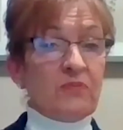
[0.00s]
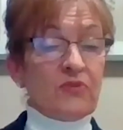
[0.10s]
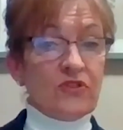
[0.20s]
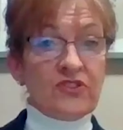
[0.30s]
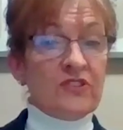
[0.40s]

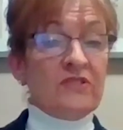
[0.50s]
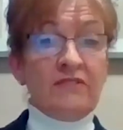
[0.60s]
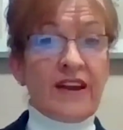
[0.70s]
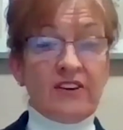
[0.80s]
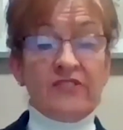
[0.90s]
personal
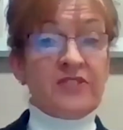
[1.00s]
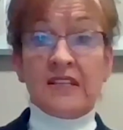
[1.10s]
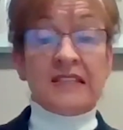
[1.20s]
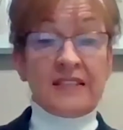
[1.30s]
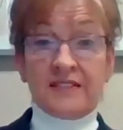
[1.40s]
vital
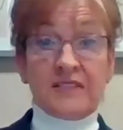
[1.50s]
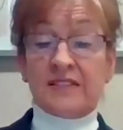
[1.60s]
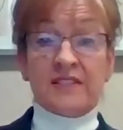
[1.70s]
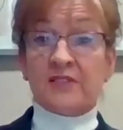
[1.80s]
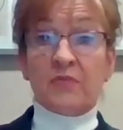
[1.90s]

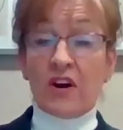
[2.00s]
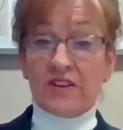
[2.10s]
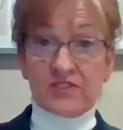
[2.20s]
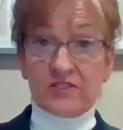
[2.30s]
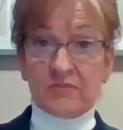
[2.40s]
statistics as
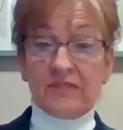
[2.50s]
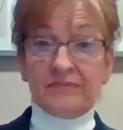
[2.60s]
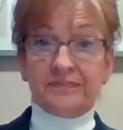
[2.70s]
possible.